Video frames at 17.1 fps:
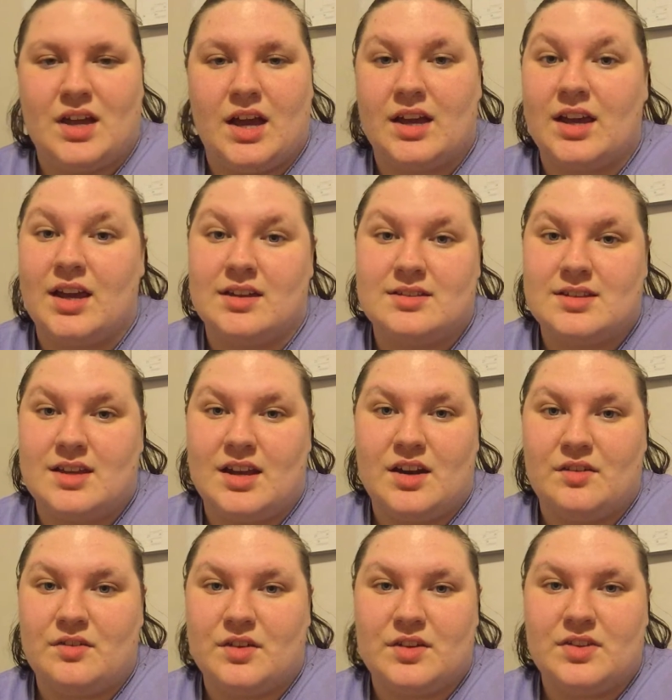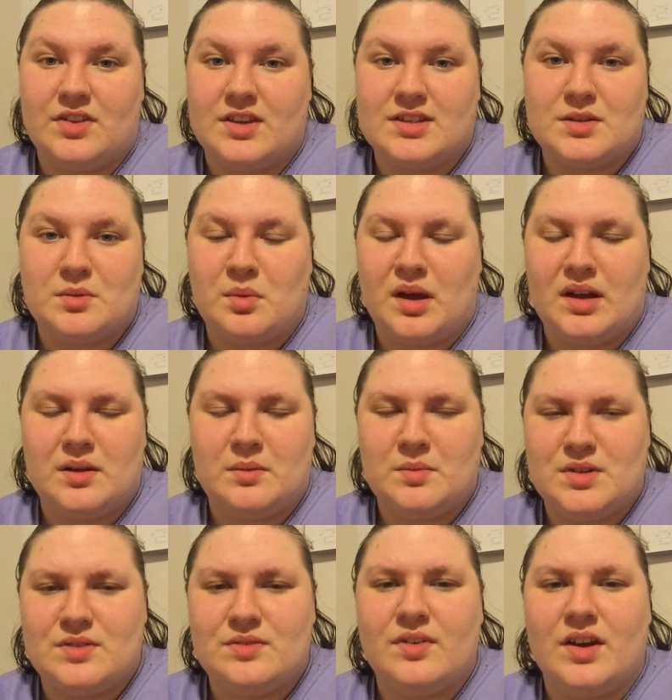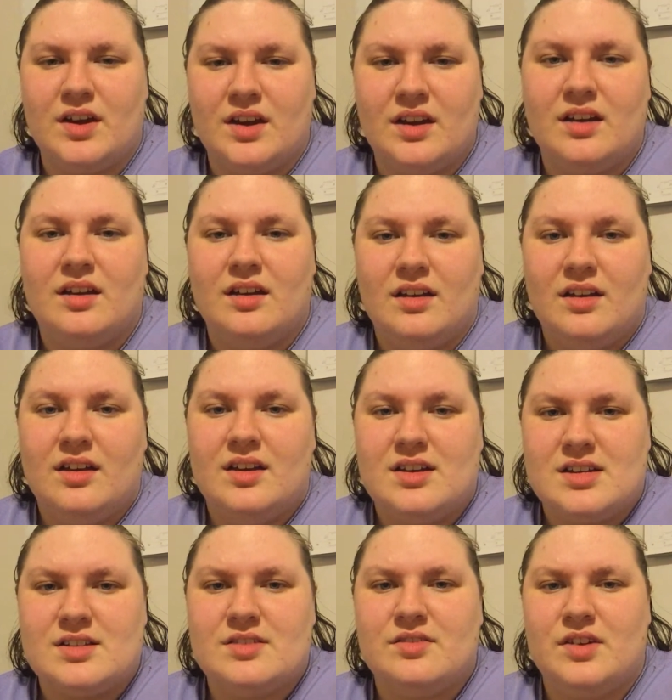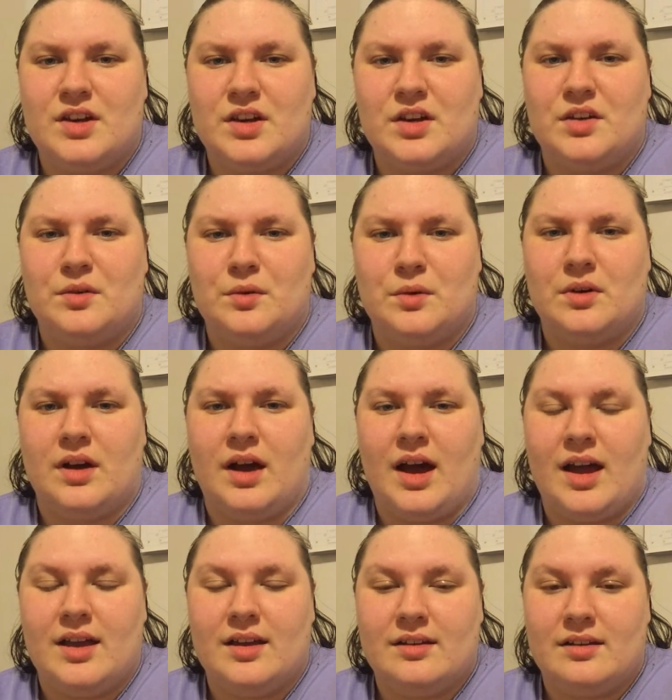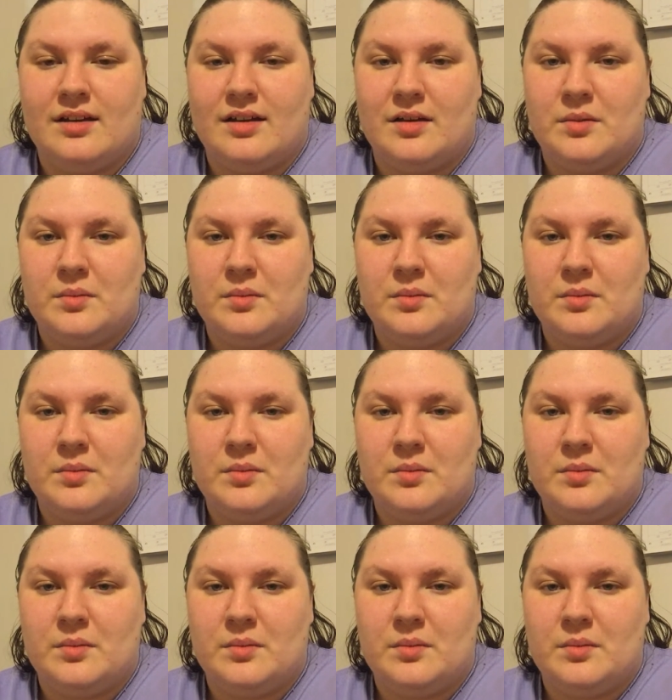I can't say enough good things about him. He's a very cool guy.